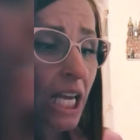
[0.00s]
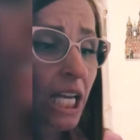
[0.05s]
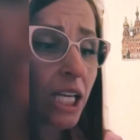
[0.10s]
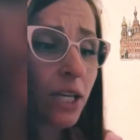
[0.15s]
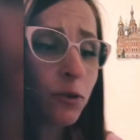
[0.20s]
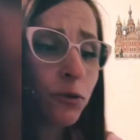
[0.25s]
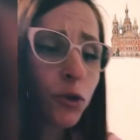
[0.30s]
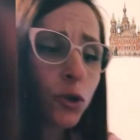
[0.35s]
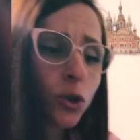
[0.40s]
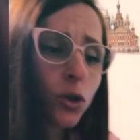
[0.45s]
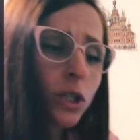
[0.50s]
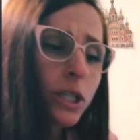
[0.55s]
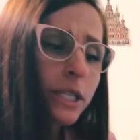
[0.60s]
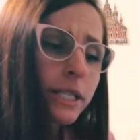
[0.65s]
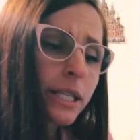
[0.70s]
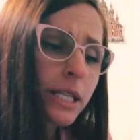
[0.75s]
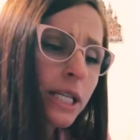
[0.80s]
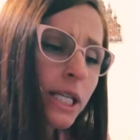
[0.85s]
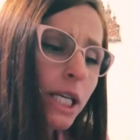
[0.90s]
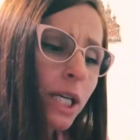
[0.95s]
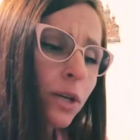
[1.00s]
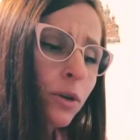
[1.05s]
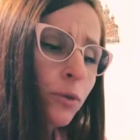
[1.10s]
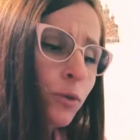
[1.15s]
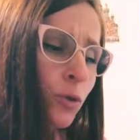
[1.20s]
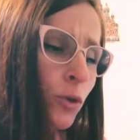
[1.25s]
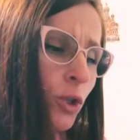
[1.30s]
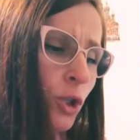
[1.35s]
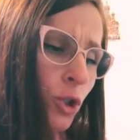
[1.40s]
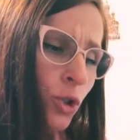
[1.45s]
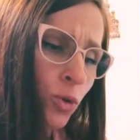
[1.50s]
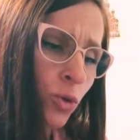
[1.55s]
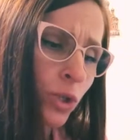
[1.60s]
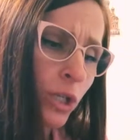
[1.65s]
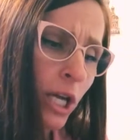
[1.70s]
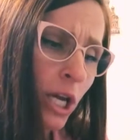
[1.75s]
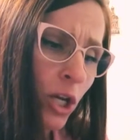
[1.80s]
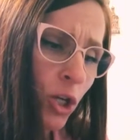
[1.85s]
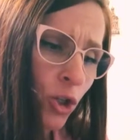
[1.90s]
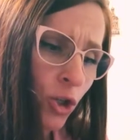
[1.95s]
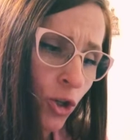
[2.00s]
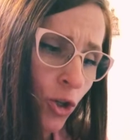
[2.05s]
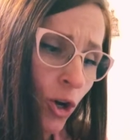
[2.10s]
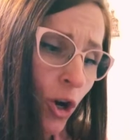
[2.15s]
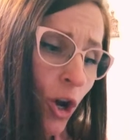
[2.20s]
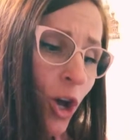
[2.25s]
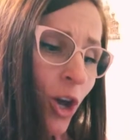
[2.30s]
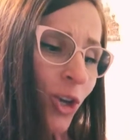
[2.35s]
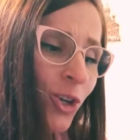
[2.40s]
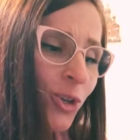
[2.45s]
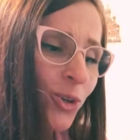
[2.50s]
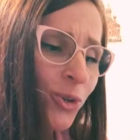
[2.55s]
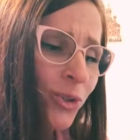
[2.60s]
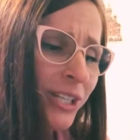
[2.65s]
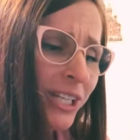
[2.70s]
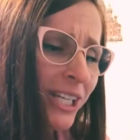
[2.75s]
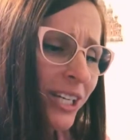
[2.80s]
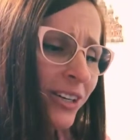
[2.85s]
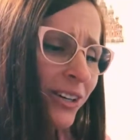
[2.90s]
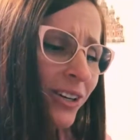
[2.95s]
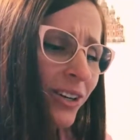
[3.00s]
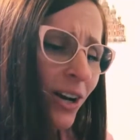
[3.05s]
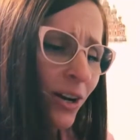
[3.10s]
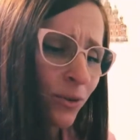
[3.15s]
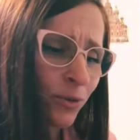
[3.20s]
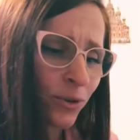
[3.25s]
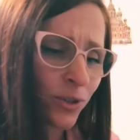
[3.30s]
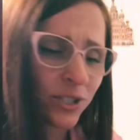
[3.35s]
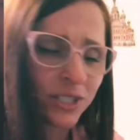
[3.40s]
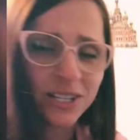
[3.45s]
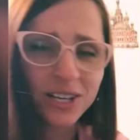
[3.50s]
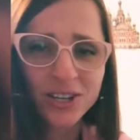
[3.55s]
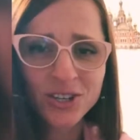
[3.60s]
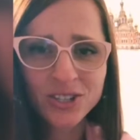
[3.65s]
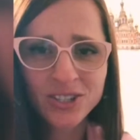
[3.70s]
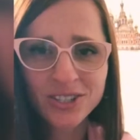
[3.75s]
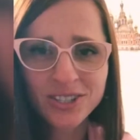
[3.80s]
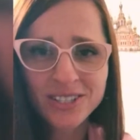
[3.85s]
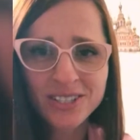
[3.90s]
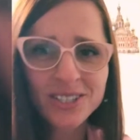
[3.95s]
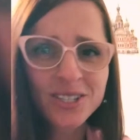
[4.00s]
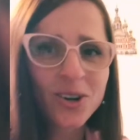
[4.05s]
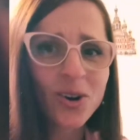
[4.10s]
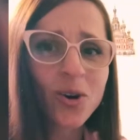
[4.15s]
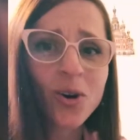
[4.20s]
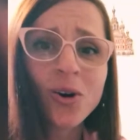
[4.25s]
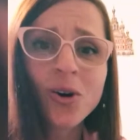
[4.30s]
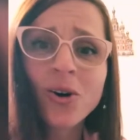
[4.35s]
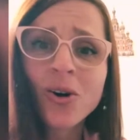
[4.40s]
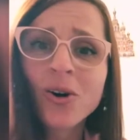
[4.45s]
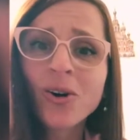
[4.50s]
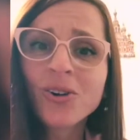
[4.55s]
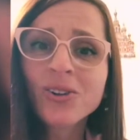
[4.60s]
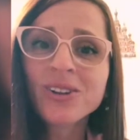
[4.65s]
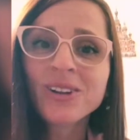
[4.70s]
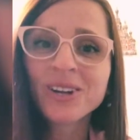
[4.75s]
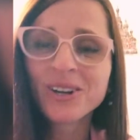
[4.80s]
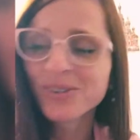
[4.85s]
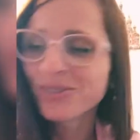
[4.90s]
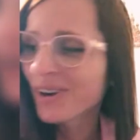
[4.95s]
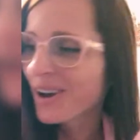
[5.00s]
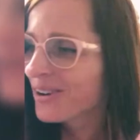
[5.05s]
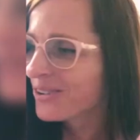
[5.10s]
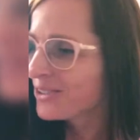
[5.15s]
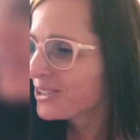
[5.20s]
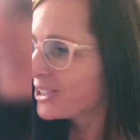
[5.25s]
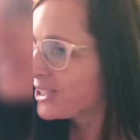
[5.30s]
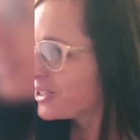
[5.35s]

If you listen carefully to nature, you'll hear conversations all around